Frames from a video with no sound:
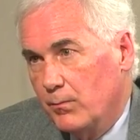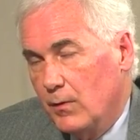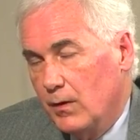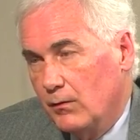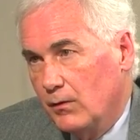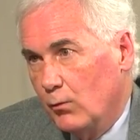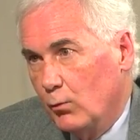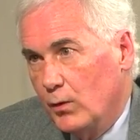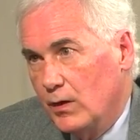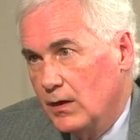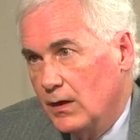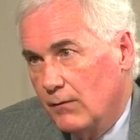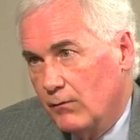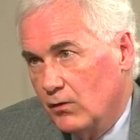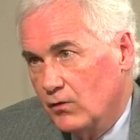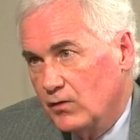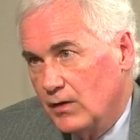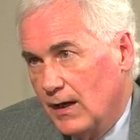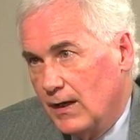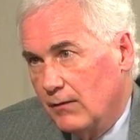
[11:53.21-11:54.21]
that we
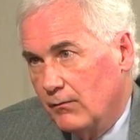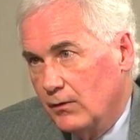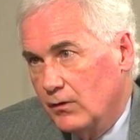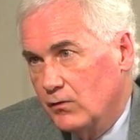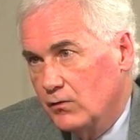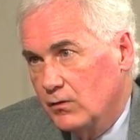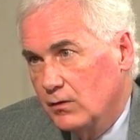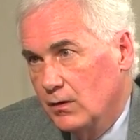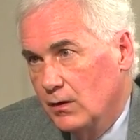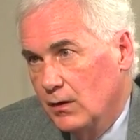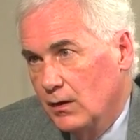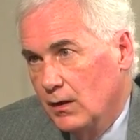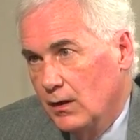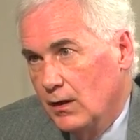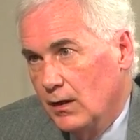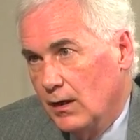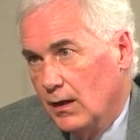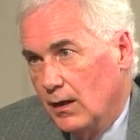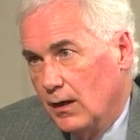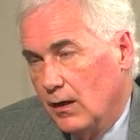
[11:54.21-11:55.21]
never salvaged
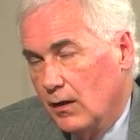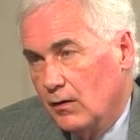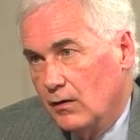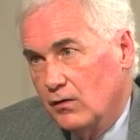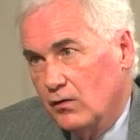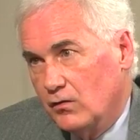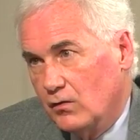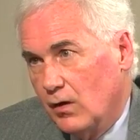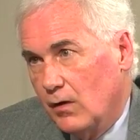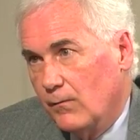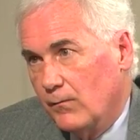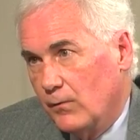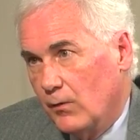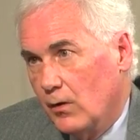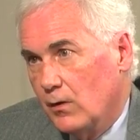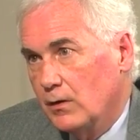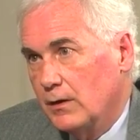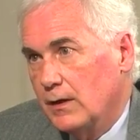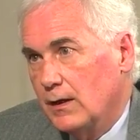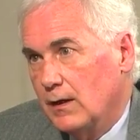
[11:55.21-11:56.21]
are going to start
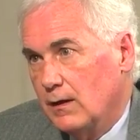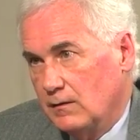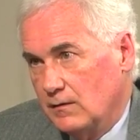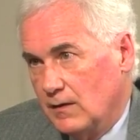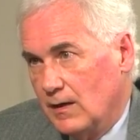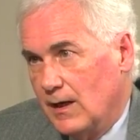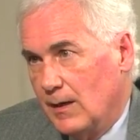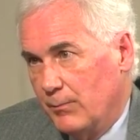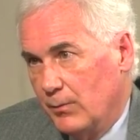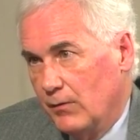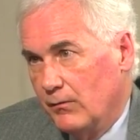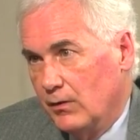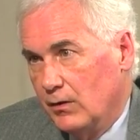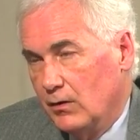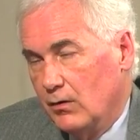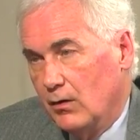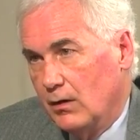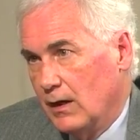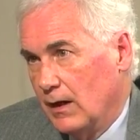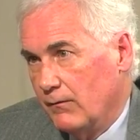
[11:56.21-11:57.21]
falling on top of it,
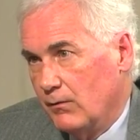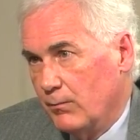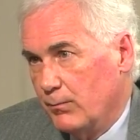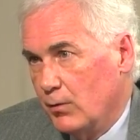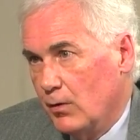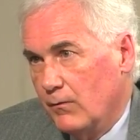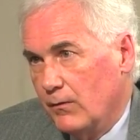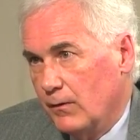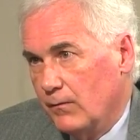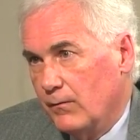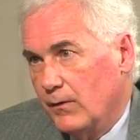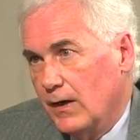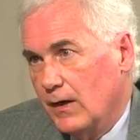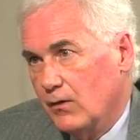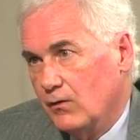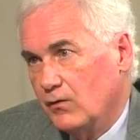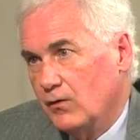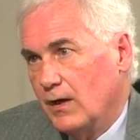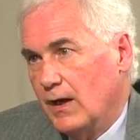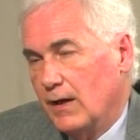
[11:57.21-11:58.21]
and you're going to have a perfect
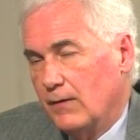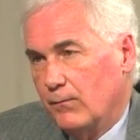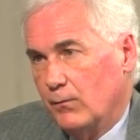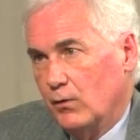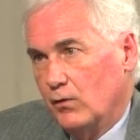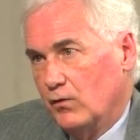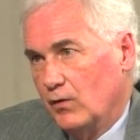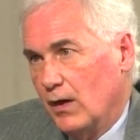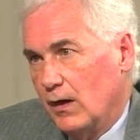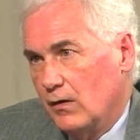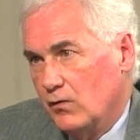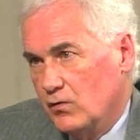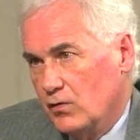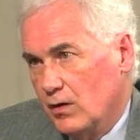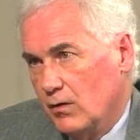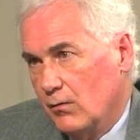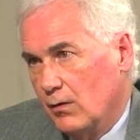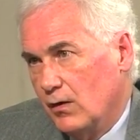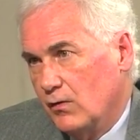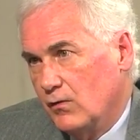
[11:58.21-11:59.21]
fire stack for a second
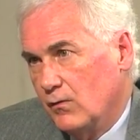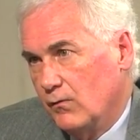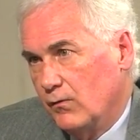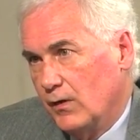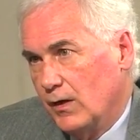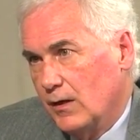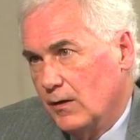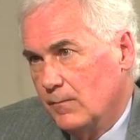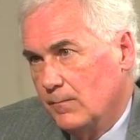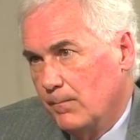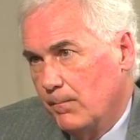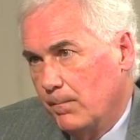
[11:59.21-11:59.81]
generation fire.